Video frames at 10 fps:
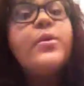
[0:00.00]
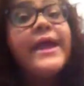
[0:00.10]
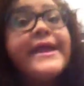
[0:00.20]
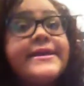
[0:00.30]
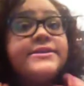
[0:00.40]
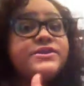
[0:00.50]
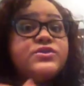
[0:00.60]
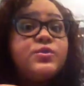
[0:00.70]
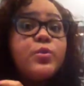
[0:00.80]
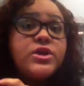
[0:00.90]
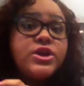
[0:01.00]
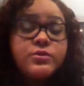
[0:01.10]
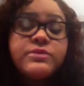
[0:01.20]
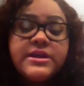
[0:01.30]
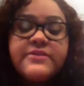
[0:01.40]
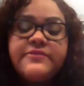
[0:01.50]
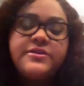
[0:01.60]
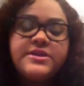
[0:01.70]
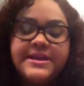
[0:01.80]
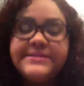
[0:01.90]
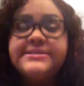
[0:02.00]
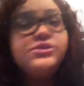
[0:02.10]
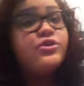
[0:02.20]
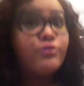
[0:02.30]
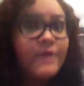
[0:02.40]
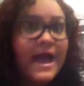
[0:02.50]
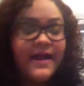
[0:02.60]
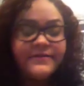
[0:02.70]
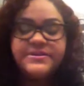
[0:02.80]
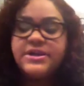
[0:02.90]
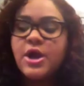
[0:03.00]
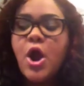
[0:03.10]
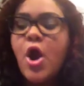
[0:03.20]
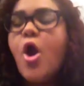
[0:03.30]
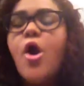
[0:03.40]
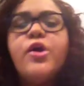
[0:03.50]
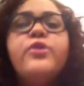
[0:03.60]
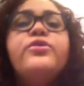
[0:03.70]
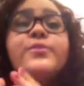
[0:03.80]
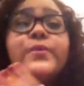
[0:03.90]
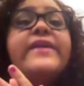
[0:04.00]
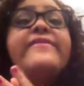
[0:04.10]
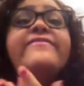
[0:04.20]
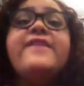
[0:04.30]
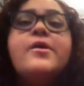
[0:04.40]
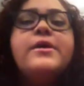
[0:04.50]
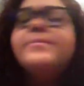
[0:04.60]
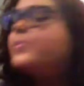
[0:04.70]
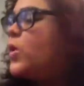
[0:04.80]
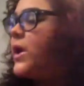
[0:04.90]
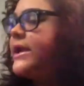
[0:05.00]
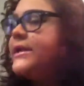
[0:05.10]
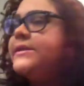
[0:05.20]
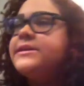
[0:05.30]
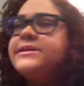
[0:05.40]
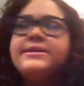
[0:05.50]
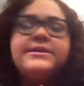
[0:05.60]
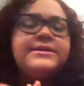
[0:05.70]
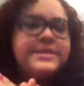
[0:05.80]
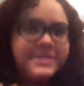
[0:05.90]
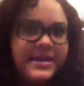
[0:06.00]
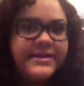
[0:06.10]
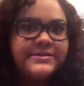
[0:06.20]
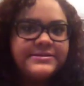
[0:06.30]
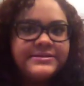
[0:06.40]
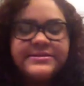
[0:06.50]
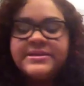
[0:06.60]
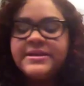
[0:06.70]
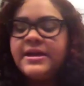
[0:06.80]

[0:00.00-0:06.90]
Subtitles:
Okay, so what you need for this craft are three very important things.